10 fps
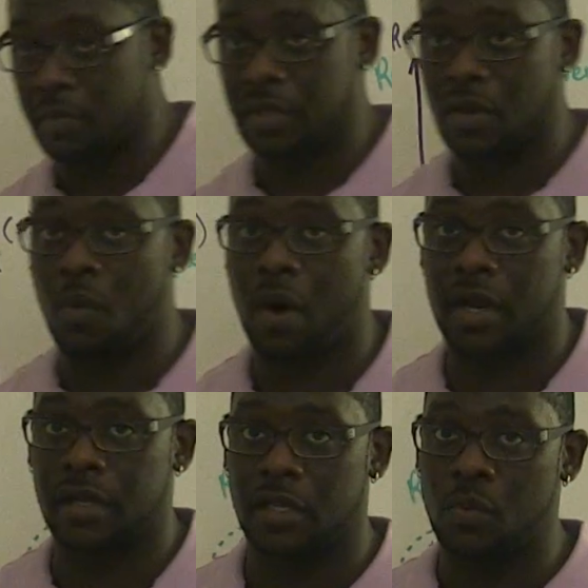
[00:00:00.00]
be the
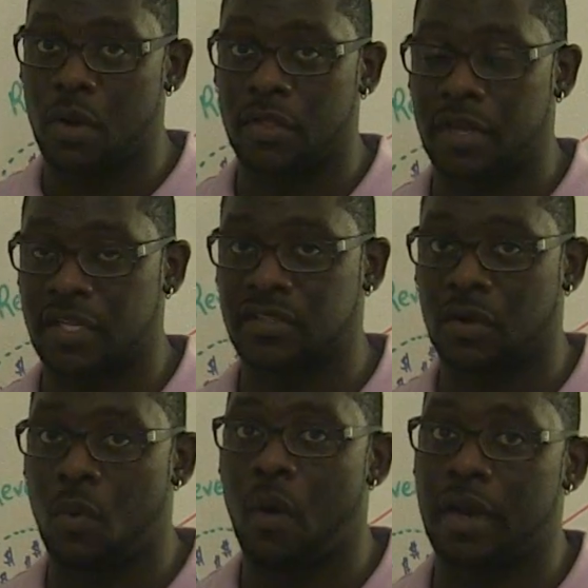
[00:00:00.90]
quantity, whether that's the
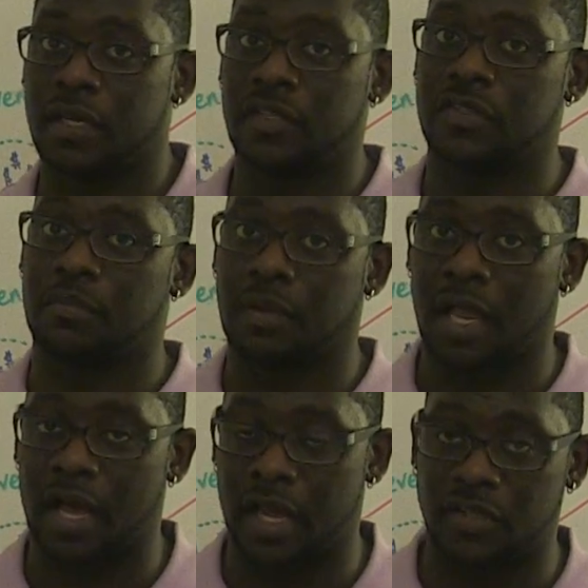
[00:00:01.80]
quantity
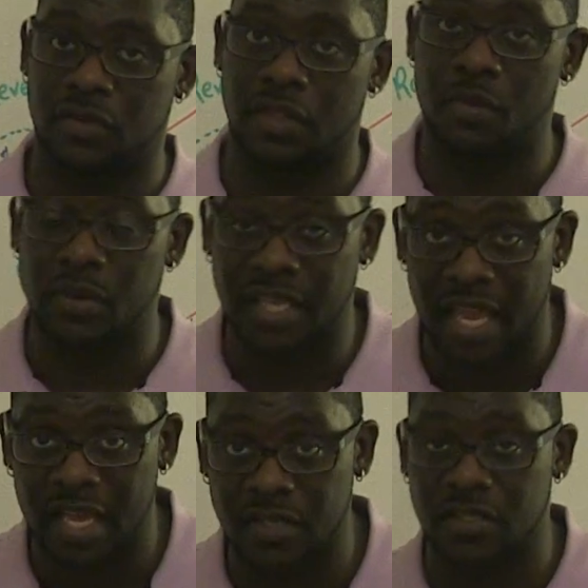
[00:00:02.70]
supplied so that we
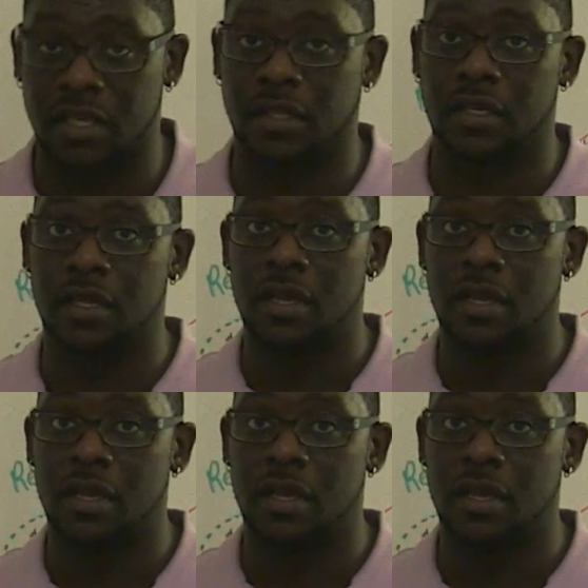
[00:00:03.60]
can sell it